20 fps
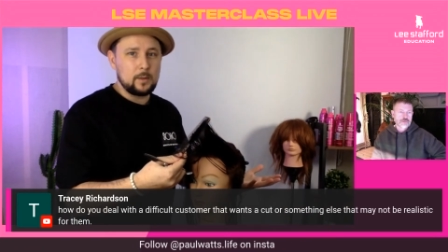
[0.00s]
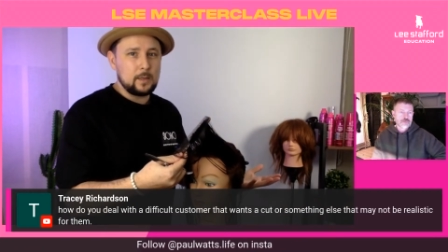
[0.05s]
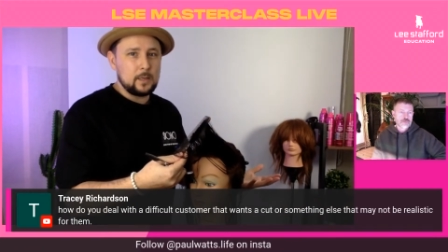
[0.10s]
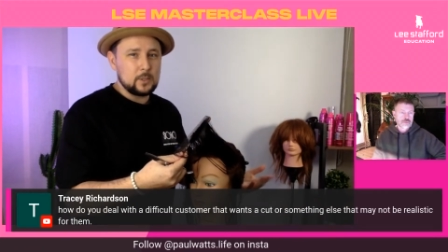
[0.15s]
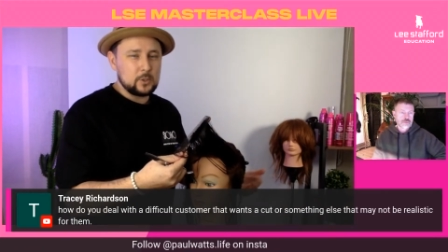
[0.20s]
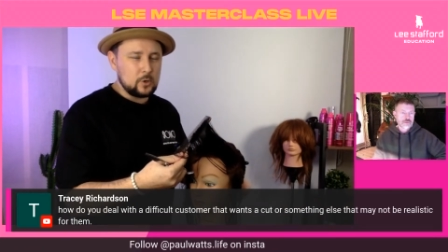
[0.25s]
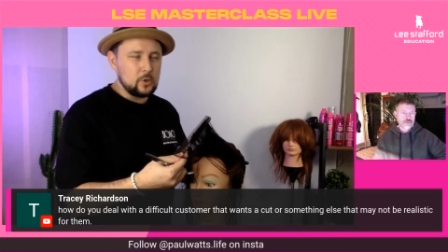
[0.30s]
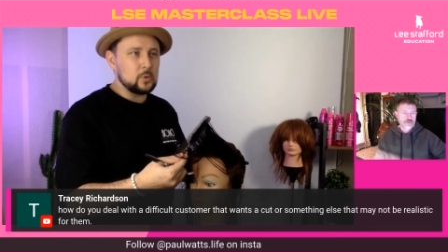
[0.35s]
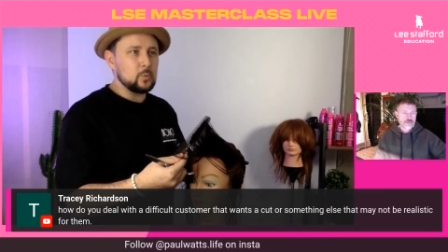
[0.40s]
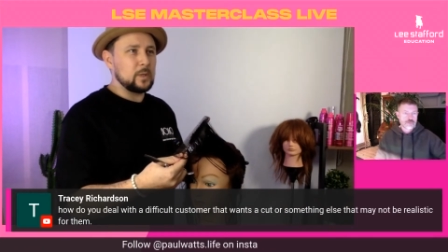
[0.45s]
As
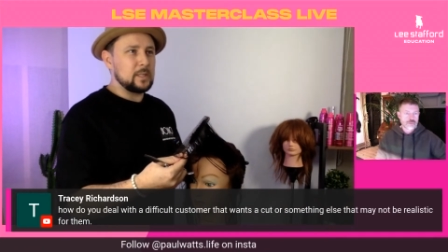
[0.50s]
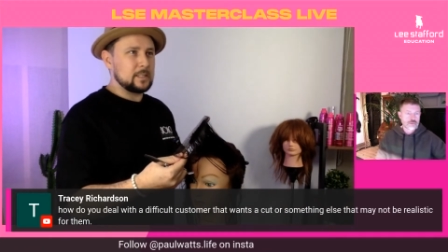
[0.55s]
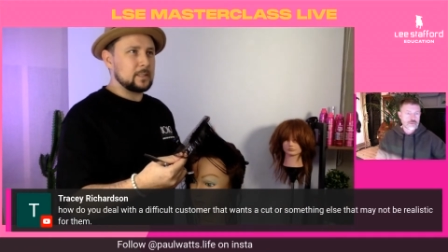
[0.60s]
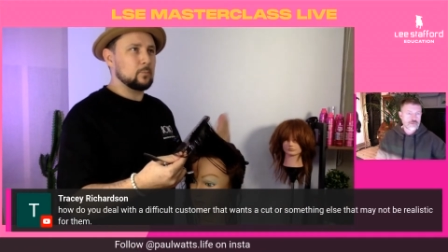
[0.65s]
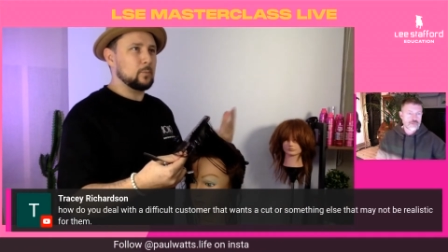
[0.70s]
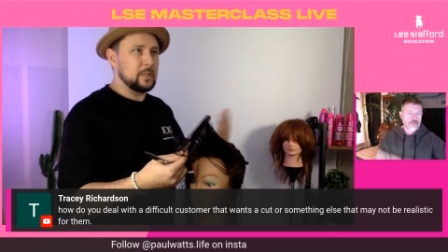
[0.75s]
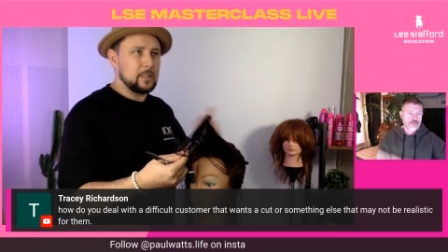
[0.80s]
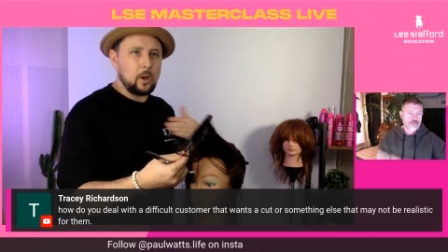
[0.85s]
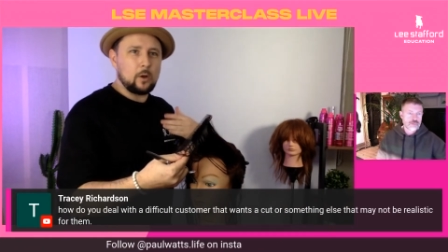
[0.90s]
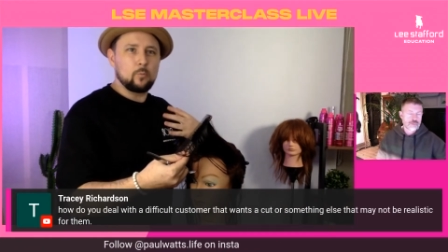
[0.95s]
soon as
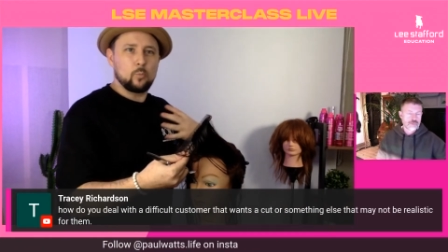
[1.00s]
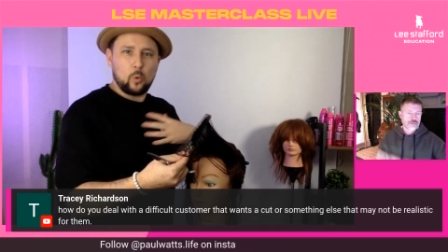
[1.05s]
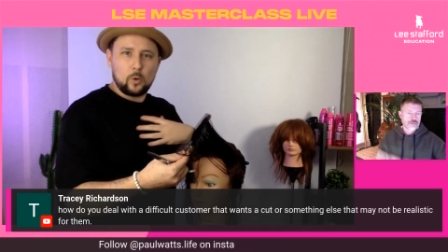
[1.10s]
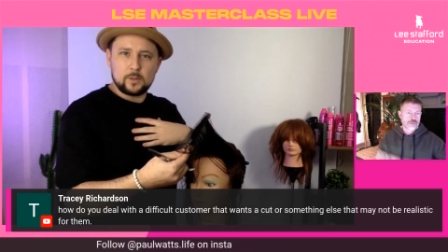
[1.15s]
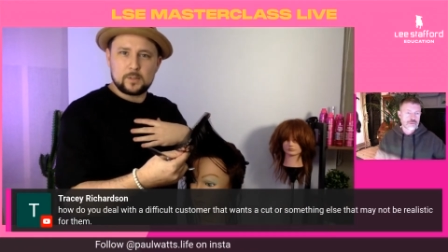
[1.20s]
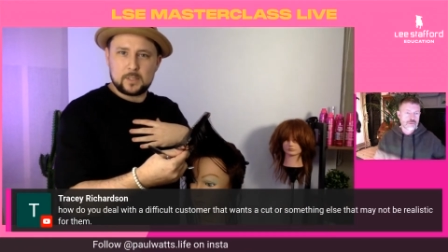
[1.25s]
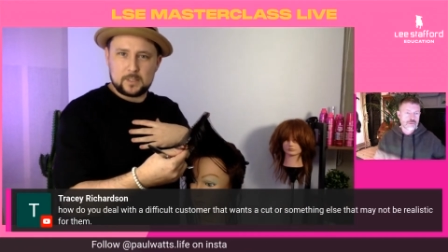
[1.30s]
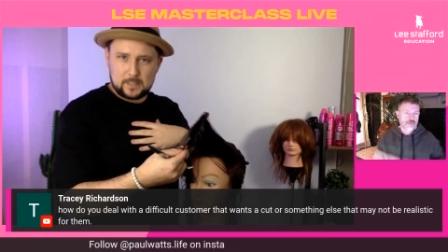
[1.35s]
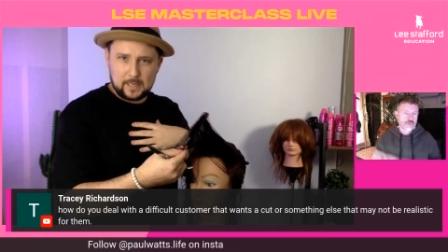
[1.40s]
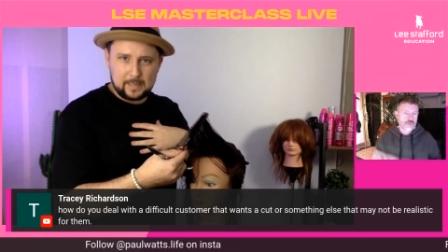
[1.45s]
we don't want
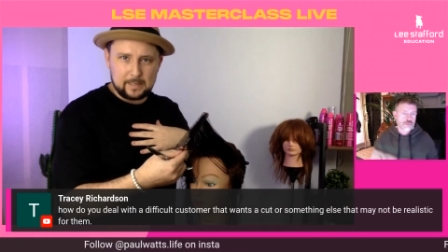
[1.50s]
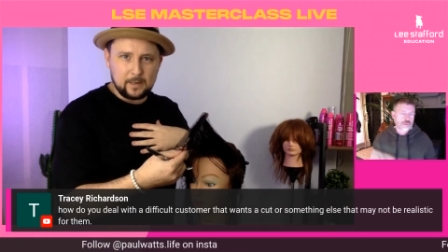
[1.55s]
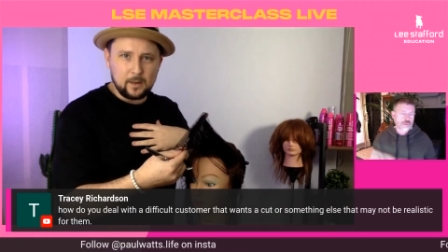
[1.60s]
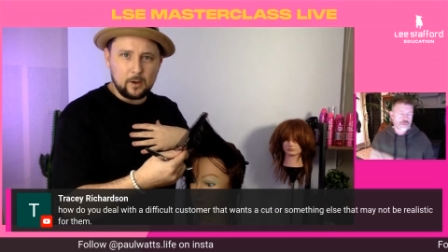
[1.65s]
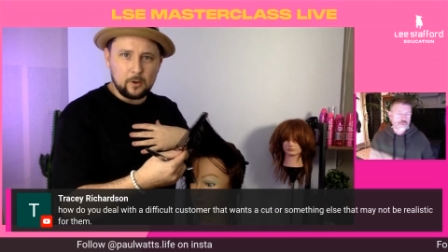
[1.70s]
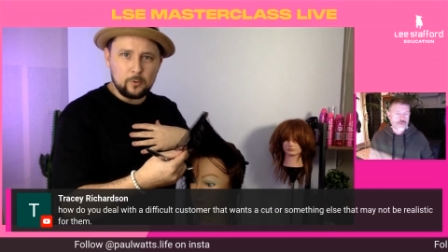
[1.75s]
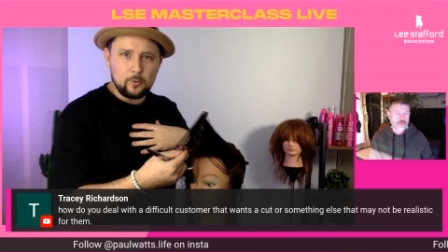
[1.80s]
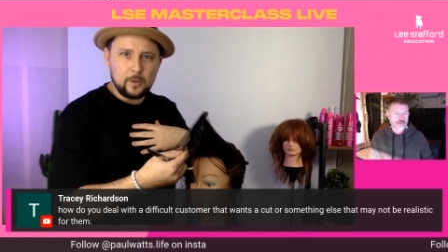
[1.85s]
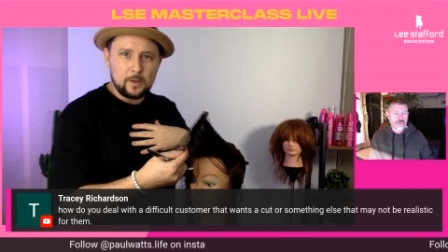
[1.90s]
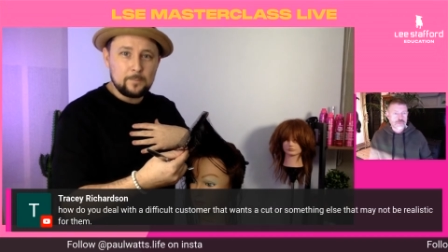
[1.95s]
to say
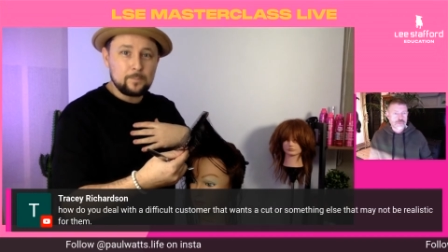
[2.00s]
no,